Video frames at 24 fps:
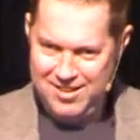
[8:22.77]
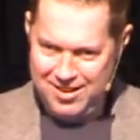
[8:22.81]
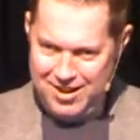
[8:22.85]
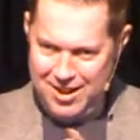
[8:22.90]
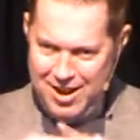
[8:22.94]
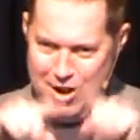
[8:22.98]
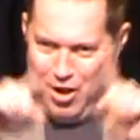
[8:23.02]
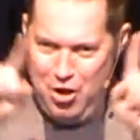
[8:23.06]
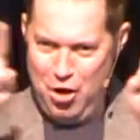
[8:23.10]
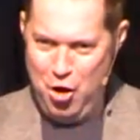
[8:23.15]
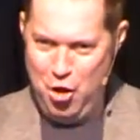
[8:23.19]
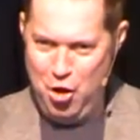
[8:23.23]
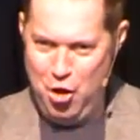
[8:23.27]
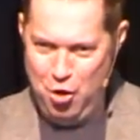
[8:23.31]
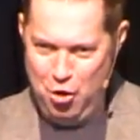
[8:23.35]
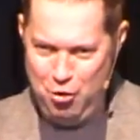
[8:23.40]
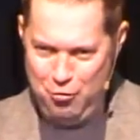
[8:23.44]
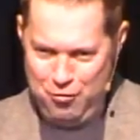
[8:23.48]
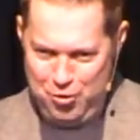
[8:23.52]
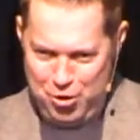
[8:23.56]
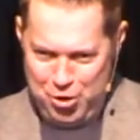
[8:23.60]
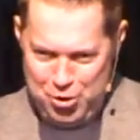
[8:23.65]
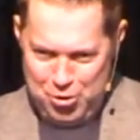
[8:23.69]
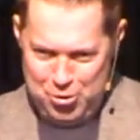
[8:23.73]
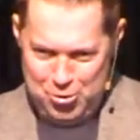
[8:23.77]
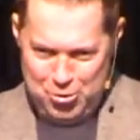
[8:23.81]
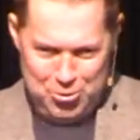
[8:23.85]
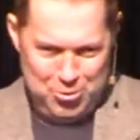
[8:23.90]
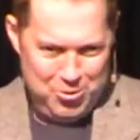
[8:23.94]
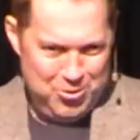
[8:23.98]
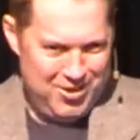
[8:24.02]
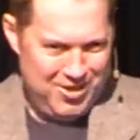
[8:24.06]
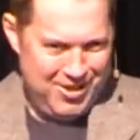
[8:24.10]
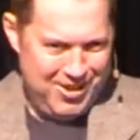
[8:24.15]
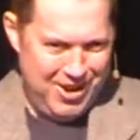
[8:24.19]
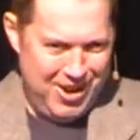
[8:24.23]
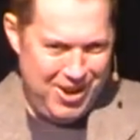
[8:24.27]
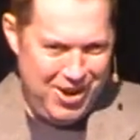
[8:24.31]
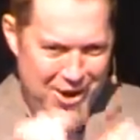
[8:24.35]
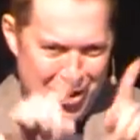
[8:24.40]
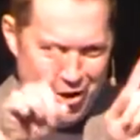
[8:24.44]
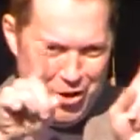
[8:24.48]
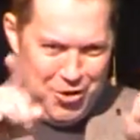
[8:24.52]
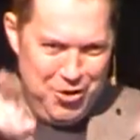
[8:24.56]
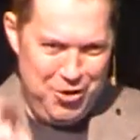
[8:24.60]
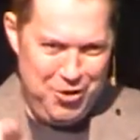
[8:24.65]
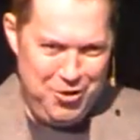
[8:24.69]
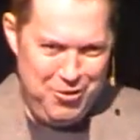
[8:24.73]
I love you. I love
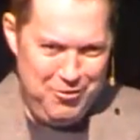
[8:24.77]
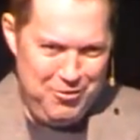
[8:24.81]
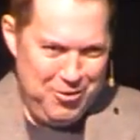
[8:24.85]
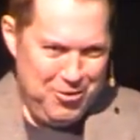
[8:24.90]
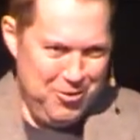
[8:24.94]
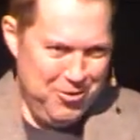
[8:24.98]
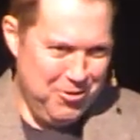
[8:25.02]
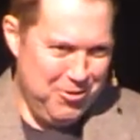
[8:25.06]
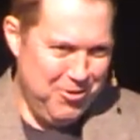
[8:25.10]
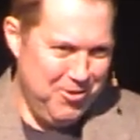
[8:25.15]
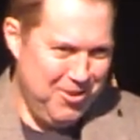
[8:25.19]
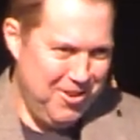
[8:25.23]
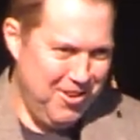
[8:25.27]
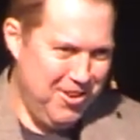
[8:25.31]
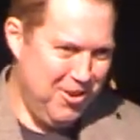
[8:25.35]
you.